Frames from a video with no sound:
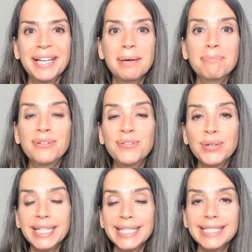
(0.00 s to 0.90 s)
Before
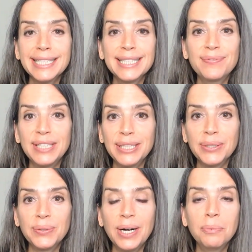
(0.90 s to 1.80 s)
I get into this
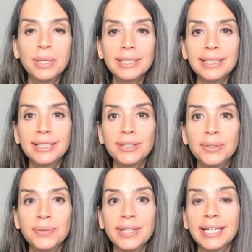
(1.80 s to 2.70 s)
video, I want to let you
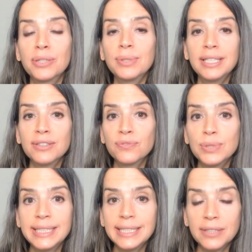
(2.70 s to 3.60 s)
know that I created a
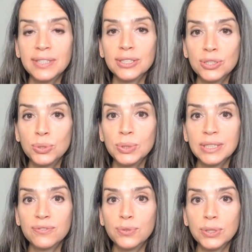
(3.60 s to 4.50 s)
free self-care
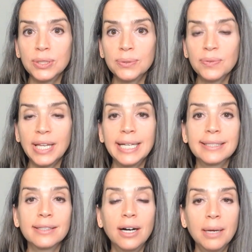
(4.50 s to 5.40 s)
toolkit for you that has a
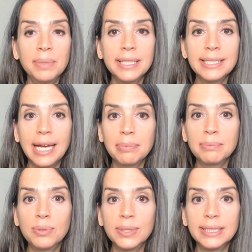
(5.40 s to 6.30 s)
copy of the tapping
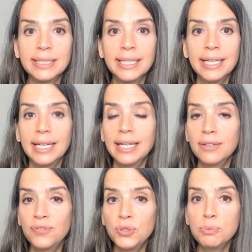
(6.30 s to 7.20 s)
points and a
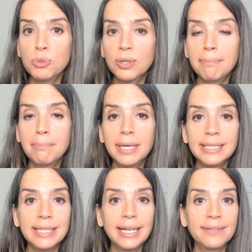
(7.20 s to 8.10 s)
few more
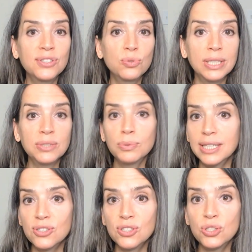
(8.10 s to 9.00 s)
must-have stress
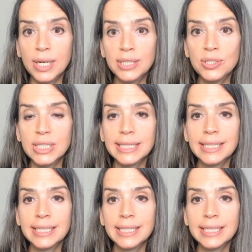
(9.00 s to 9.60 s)
reduction strategies